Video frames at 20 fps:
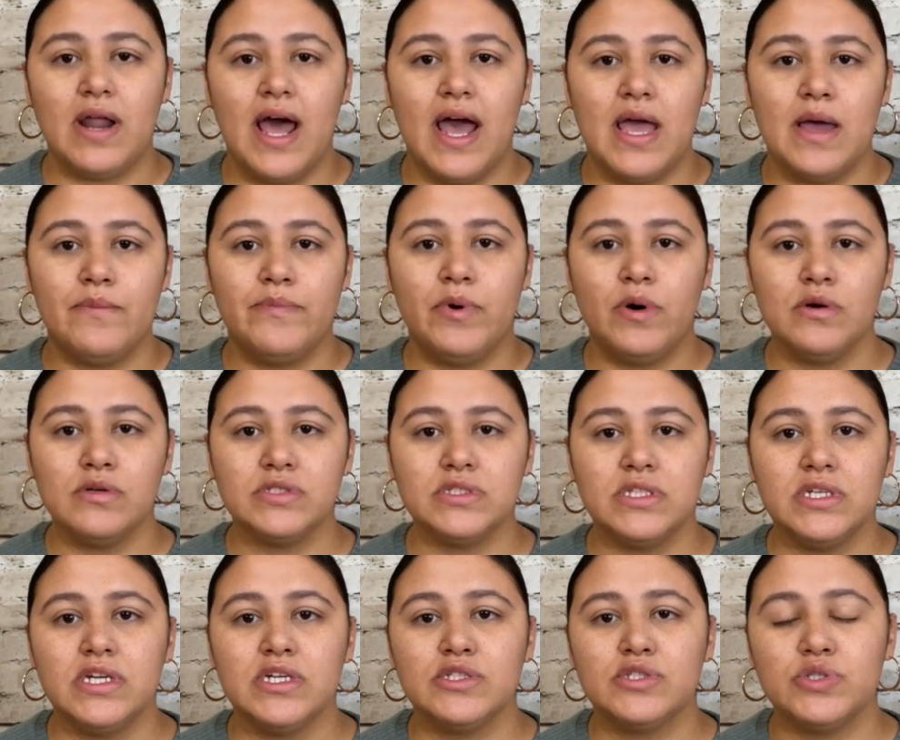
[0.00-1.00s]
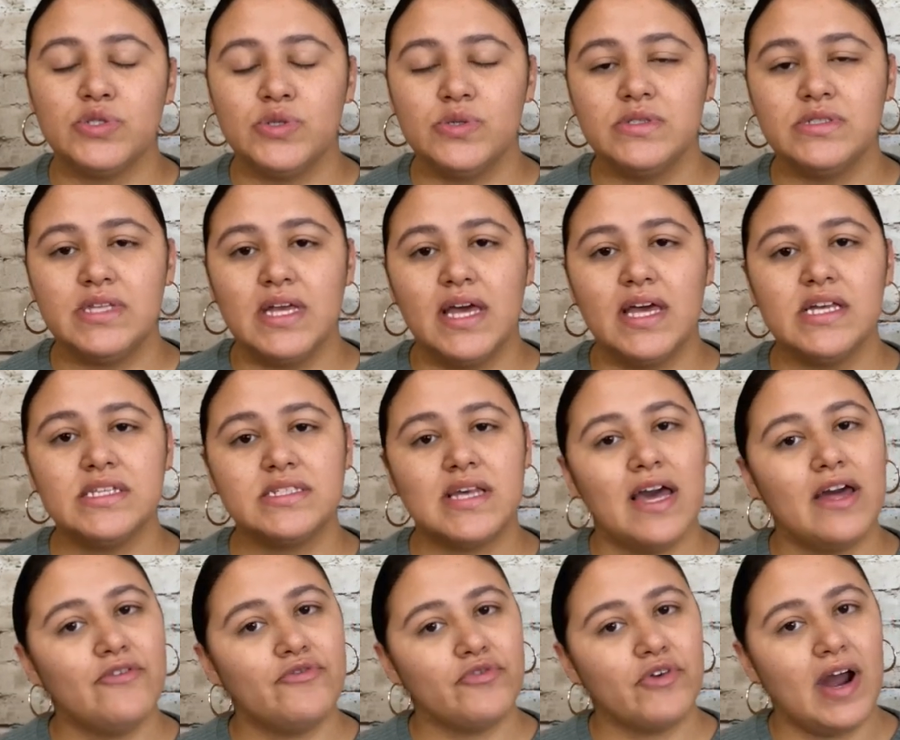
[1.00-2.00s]
I am posting Tuesdays
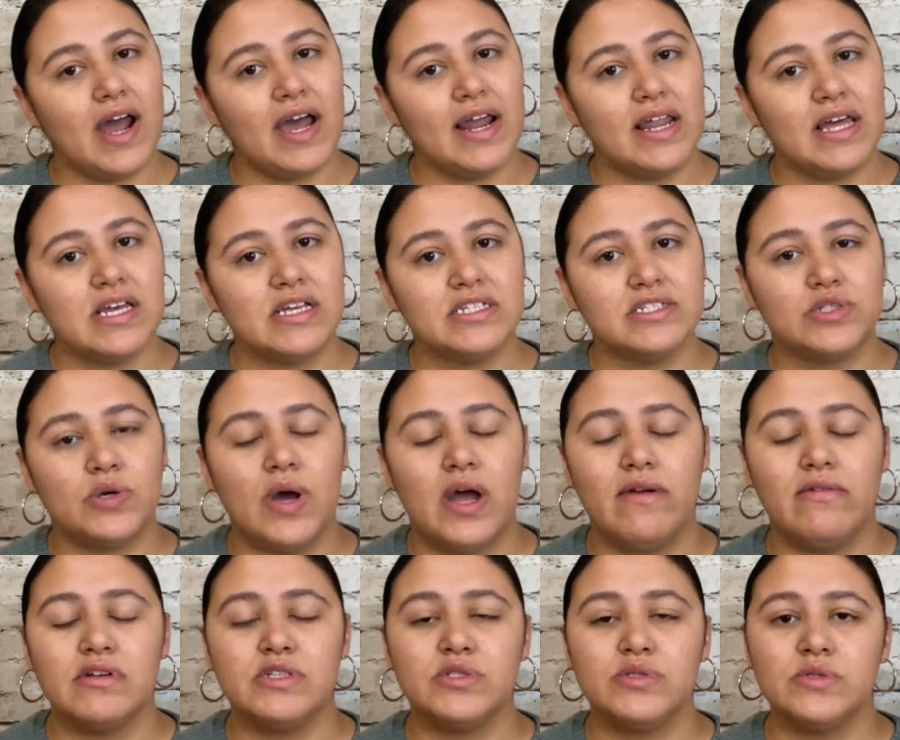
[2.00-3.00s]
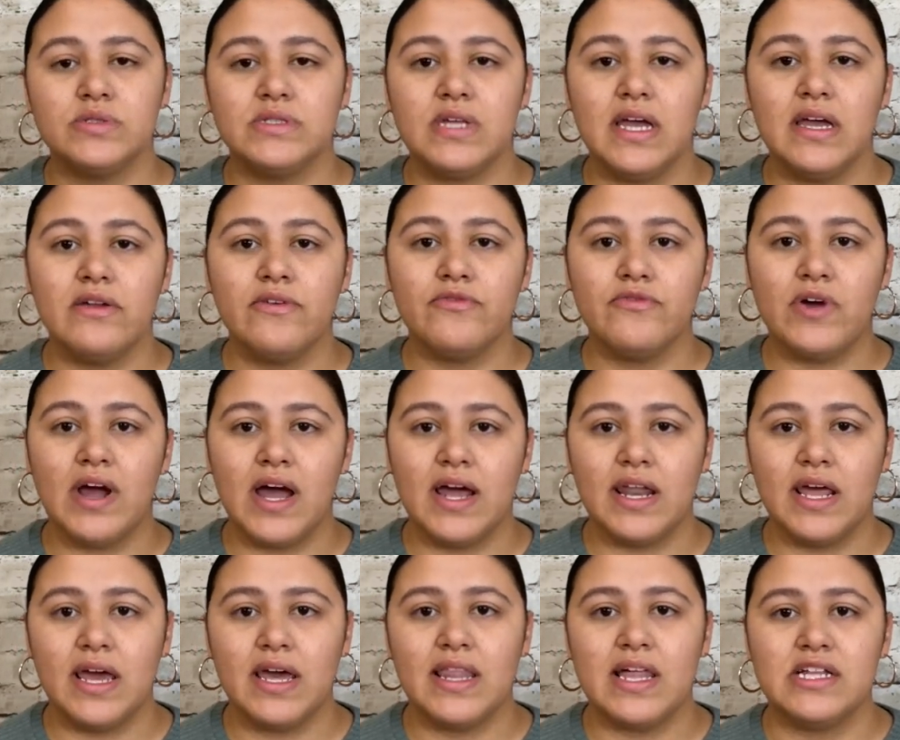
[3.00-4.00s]
and Fridays, so every Tuesday and
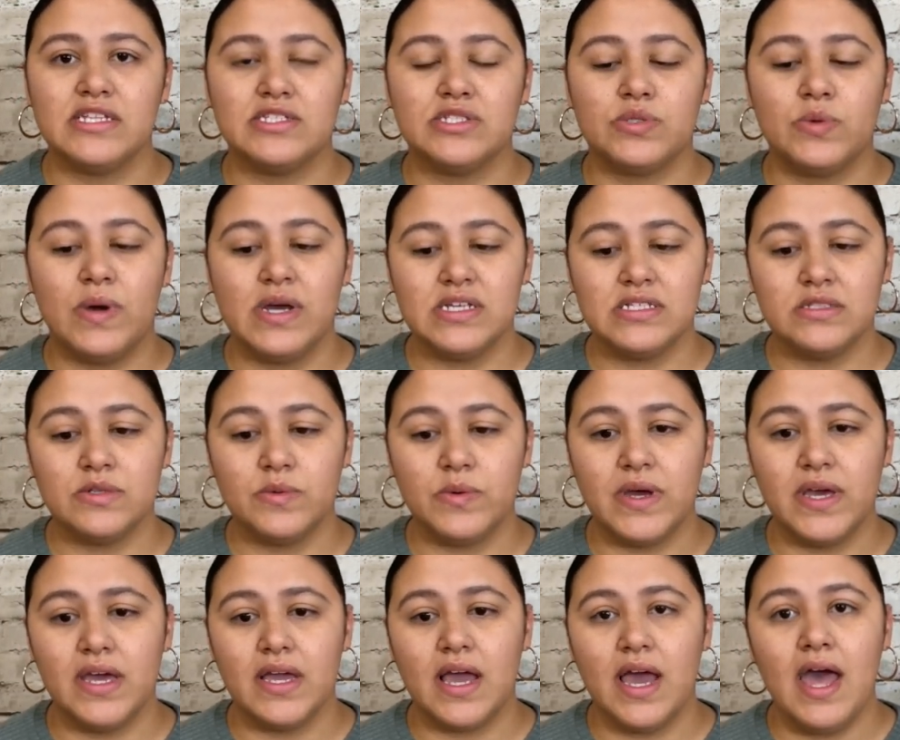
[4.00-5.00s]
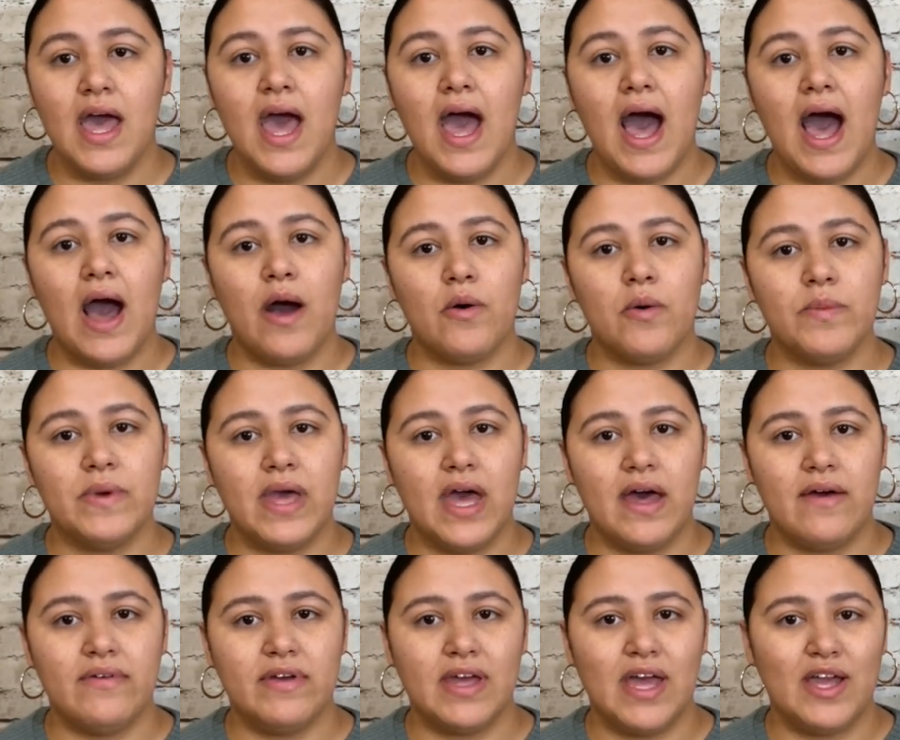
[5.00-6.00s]
Friday, that's twice a week, I will be
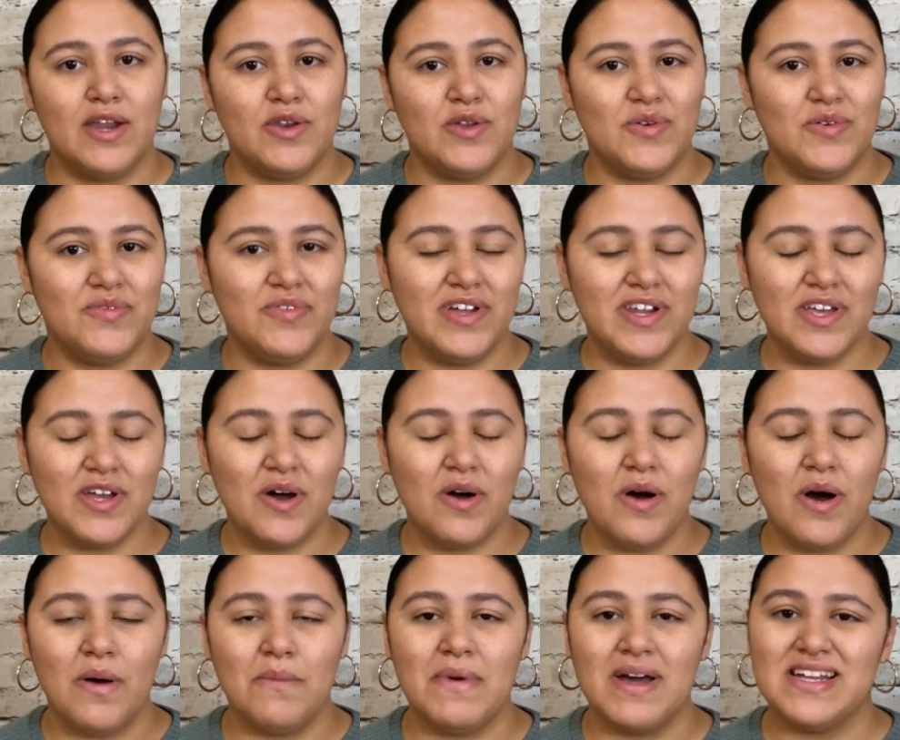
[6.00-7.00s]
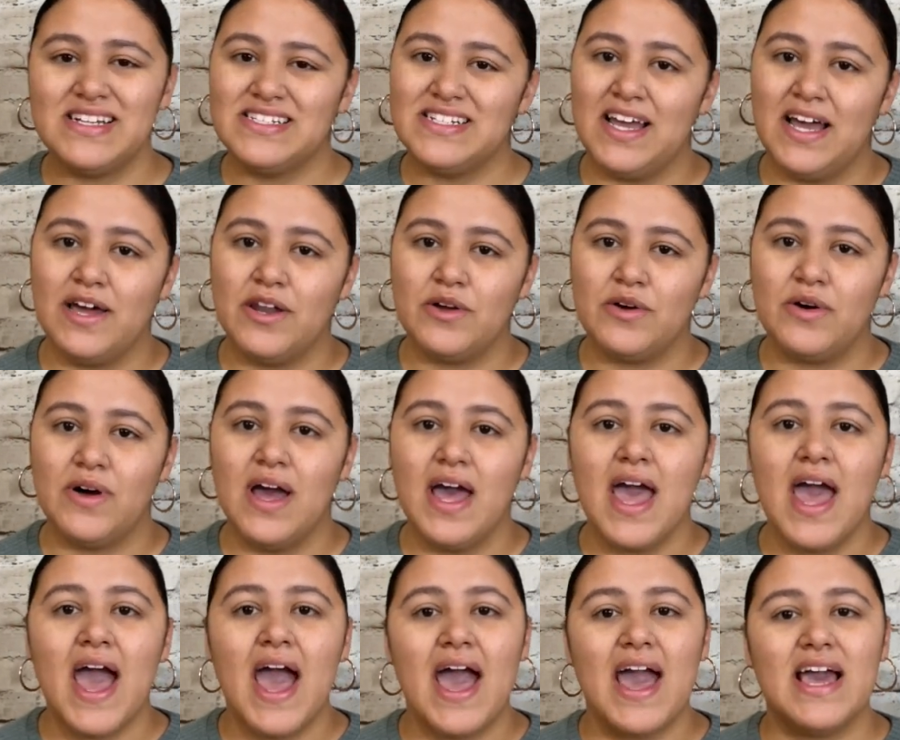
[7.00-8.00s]
having a new video on my channel,
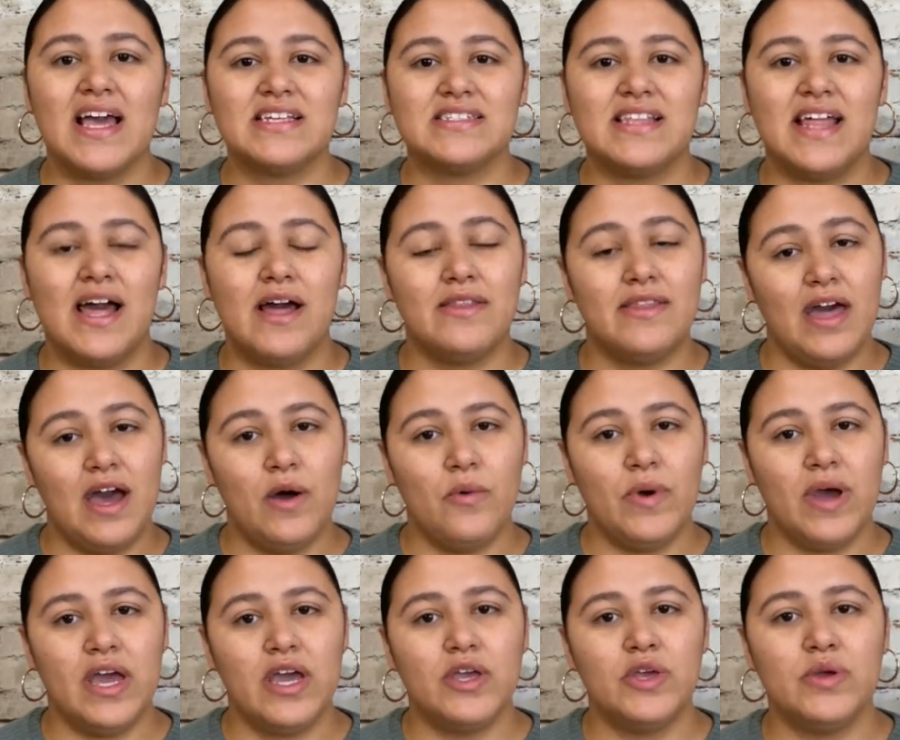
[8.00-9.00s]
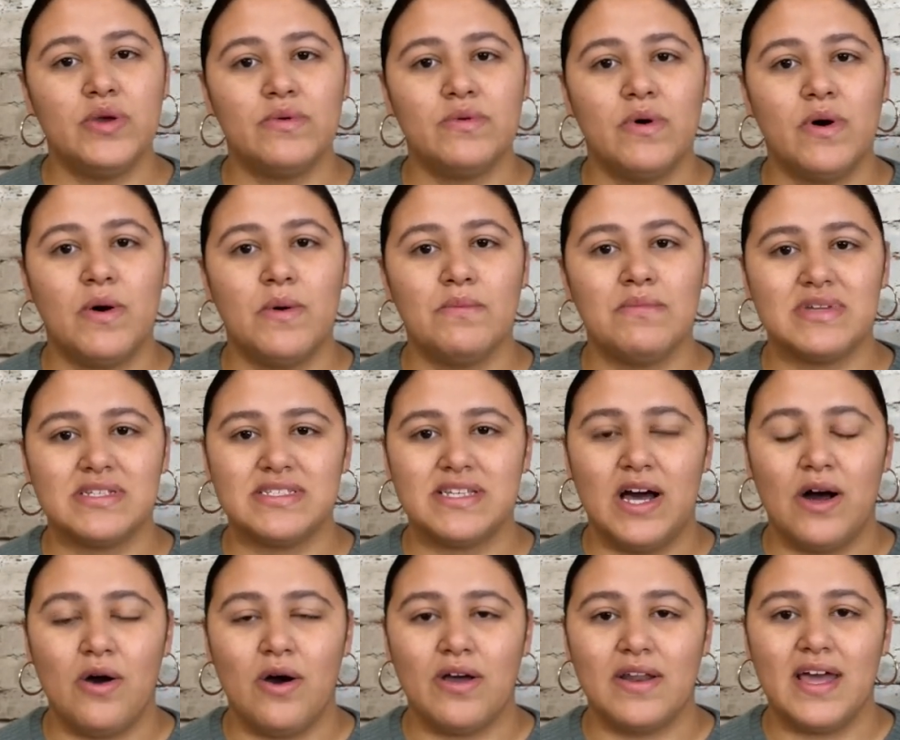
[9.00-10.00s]
and that way you won't miss
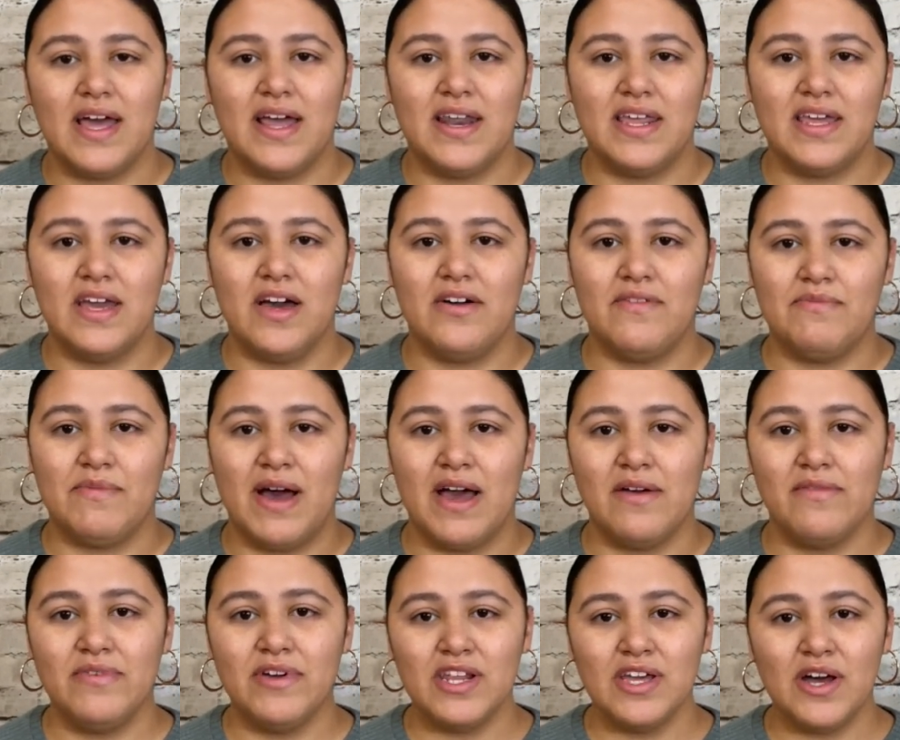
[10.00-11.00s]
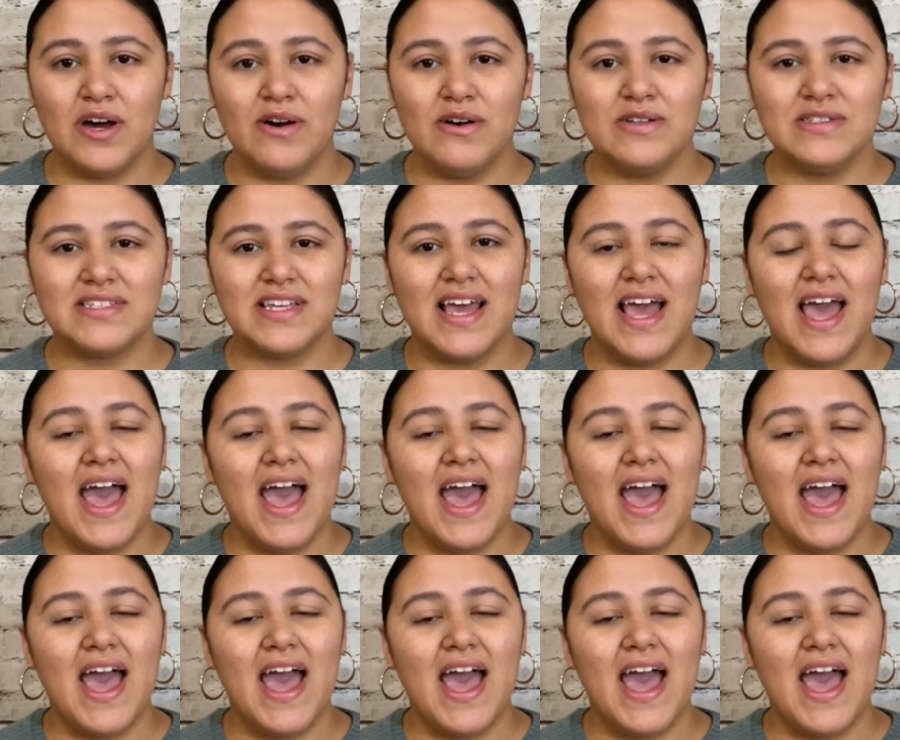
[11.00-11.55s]
out on any of my videos.